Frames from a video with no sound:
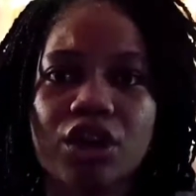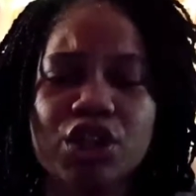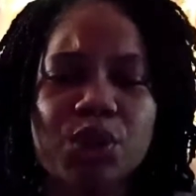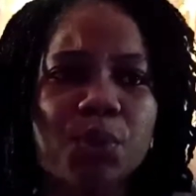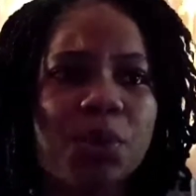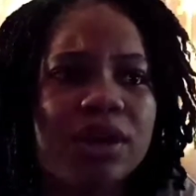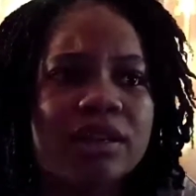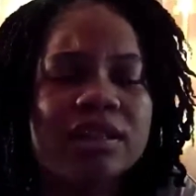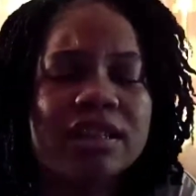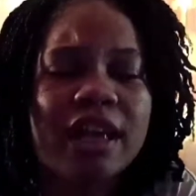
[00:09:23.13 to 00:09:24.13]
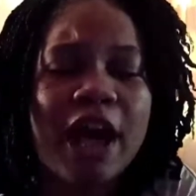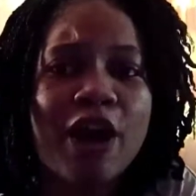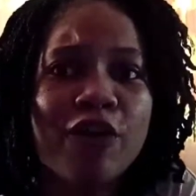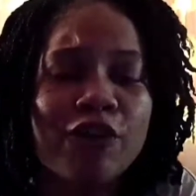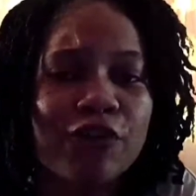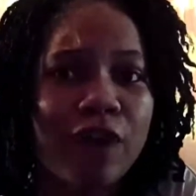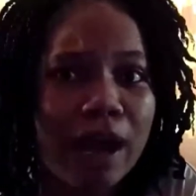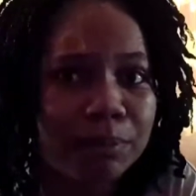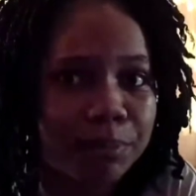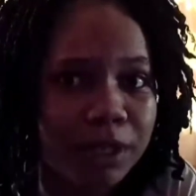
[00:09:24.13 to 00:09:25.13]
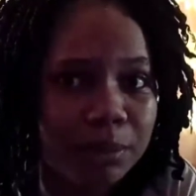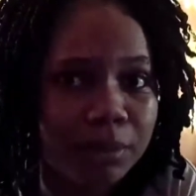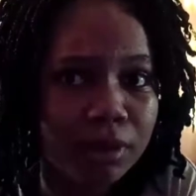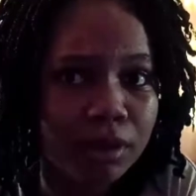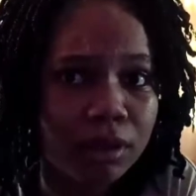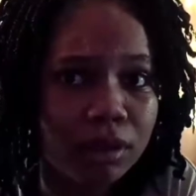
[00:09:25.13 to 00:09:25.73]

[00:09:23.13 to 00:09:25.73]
towards fat people,